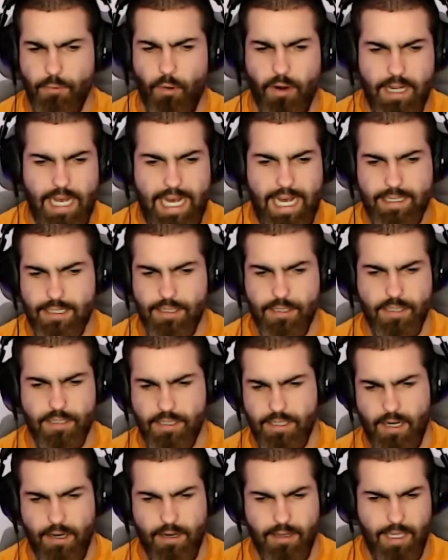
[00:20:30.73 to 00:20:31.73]
want to
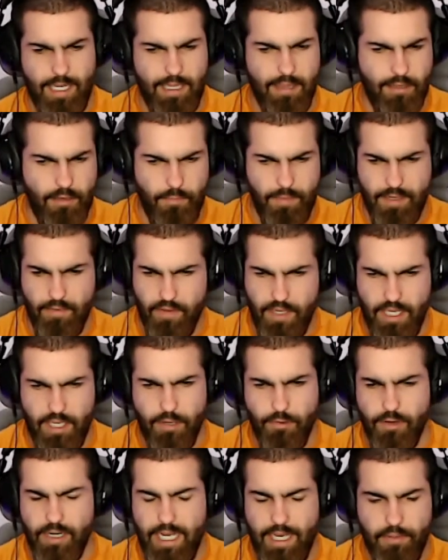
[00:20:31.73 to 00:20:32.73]
start like a little bit of a
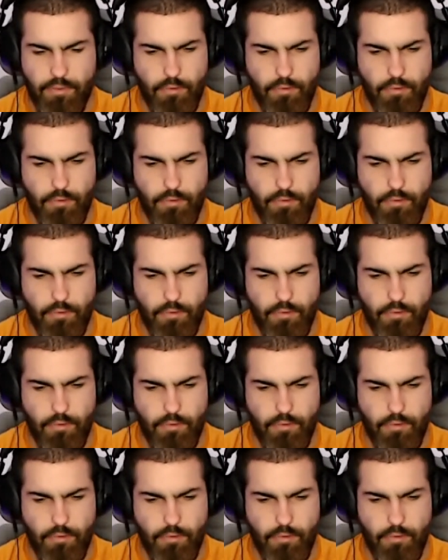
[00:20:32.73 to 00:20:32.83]
Q&A,